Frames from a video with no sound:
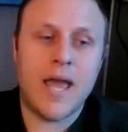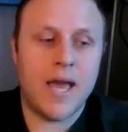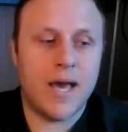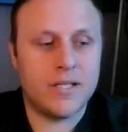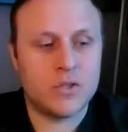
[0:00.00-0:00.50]

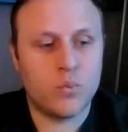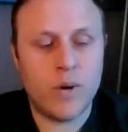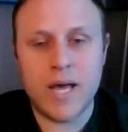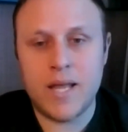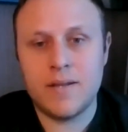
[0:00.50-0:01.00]
And
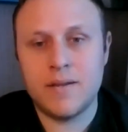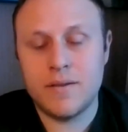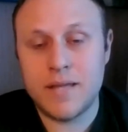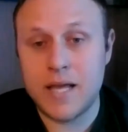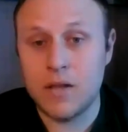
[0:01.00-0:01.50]
when
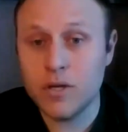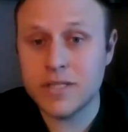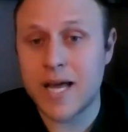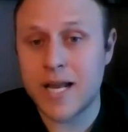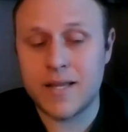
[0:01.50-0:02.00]
they
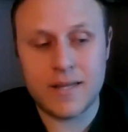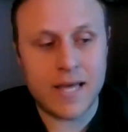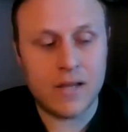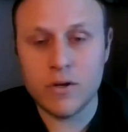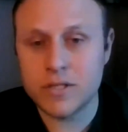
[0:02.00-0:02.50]
looked at it,
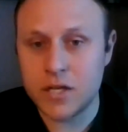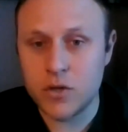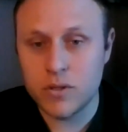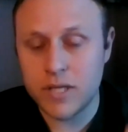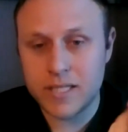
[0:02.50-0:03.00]
they looked at
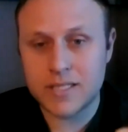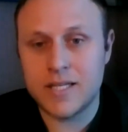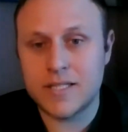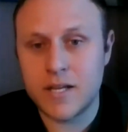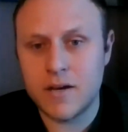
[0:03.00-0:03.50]
Nucleus
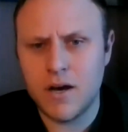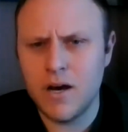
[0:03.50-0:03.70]
and they said,